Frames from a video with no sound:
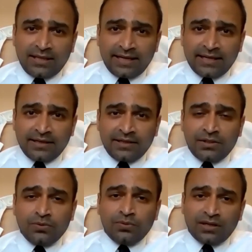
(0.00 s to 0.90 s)
then
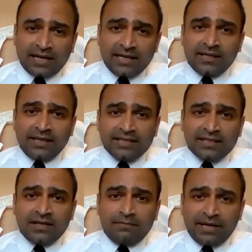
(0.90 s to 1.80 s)
you were at
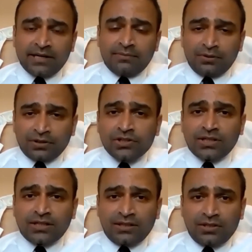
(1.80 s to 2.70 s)
least in a better
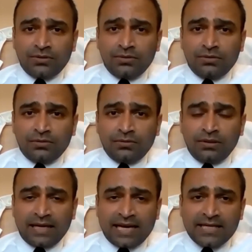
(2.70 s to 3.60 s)
position
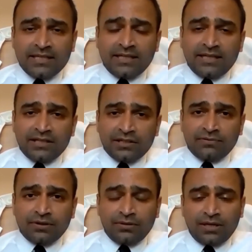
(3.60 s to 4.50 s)
to land an
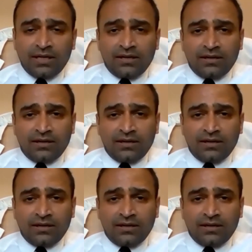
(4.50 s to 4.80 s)
interview.